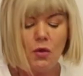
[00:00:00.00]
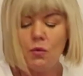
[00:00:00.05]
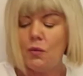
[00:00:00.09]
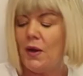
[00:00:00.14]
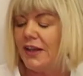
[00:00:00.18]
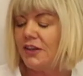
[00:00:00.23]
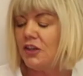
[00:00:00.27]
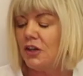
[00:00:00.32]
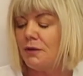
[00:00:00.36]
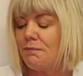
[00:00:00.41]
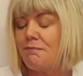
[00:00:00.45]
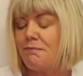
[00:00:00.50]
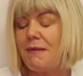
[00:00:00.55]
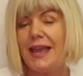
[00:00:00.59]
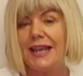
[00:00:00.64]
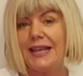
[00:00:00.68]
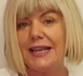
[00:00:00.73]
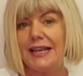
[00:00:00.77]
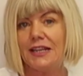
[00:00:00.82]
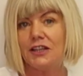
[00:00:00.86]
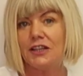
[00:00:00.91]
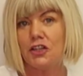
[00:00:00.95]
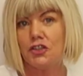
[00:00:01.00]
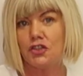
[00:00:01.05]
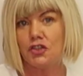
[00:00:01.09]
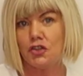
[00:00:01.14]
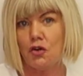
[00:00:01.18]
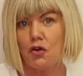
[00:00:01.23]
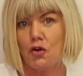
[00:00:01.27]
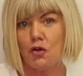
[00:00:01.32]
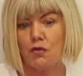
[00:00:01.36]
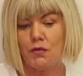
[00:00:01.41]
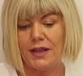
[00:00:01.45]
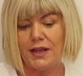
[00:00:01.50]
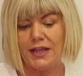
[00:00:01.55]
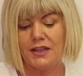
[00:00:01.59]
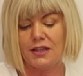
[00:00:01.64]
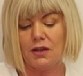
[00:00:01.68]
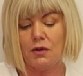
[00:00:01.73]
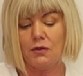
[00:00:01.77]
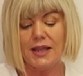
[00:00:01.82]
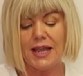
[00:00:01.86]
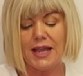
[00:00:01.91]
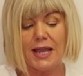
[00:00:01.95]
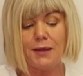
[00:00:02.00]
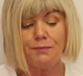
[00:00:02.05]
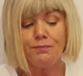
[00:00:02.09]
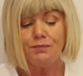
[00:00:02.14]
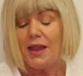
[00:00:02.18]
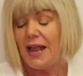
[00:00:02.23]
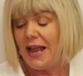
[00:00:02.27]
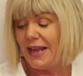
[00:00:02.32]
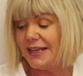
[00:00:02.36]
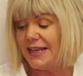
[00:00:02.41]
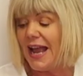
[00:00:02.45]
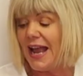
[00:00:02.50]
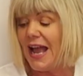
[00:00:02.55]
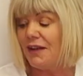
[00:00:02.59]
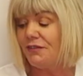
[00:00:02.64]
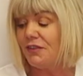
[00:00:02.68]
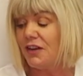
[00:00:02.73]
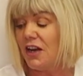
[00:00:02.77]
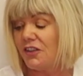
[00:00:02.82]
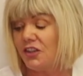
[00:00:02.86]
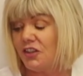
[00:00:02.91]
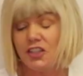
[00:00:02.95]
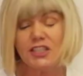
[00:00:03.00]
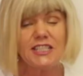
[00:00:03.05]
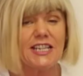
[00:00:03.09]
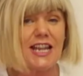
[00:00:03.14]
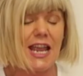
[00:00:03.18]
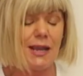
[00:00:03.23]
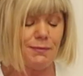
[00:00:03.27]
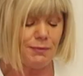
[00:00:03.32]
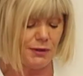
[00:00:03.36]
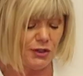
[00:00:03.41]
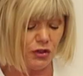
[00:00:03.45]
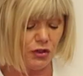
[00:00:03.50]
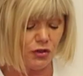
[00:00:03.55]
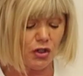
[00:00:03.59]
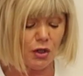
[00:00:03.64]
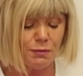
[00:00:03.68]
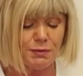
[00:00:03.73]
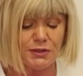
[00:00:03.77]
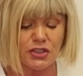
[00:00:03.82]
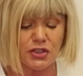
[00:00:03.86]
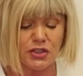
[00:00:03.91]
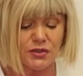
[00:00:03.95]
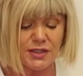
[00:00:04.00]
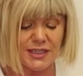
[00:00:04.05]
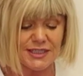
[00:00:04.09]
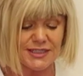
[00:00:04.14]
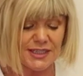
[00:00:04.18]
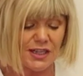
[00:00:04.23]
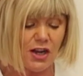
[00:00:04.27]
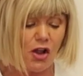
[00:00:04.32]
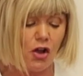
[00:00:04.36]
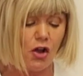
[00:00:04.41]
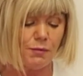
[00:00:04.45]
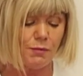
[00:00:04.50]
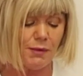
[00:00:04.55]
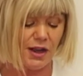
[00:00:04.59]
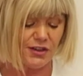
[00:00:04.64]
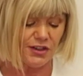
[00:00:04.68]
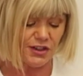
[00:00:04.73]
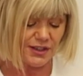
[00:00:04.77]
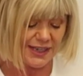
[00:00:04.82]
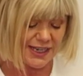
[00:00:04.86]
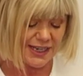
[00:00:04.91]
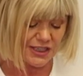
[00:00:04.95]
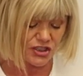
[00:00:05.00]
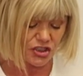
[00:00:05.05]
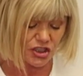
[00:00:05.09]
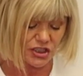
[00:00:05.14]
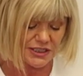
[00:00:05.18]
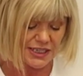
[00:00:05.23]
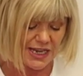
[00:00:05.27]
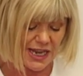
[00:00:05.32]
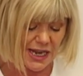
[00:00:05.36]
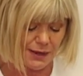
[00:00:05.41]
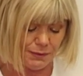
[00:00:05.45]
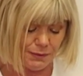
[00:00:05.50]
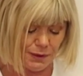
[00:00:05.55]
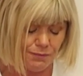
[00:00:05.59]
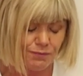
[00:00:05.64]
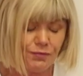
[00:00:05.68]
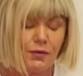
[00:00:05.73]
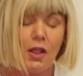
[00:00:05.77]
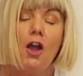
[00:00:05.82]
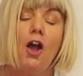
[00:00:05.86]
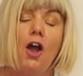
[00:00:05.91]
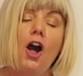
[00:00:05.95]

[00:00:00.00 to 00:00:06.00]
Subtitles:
When you're making the door wreath, okay, and you have it on your table, you could be doing this at home on your kitchen table.